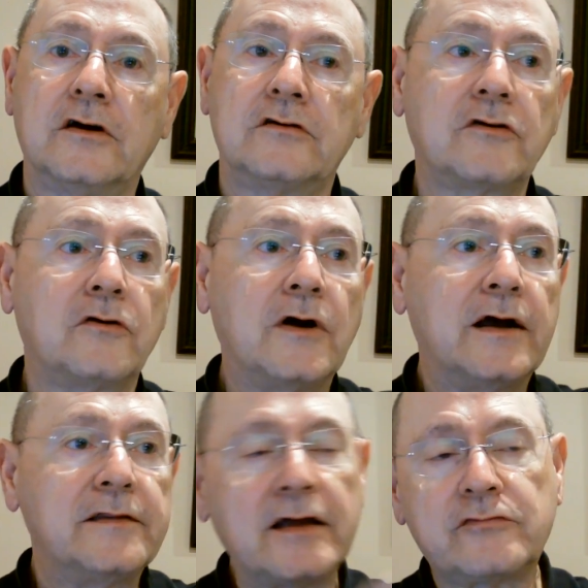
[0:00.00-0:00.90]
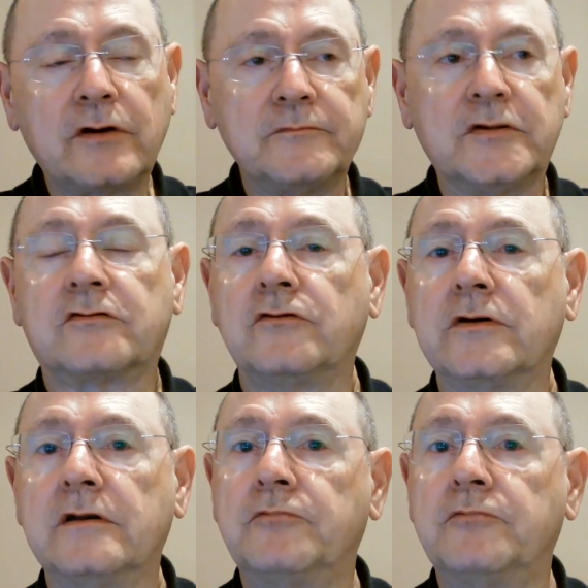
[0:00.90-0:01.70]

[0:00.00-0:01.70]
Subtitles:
So that's what I'm just going to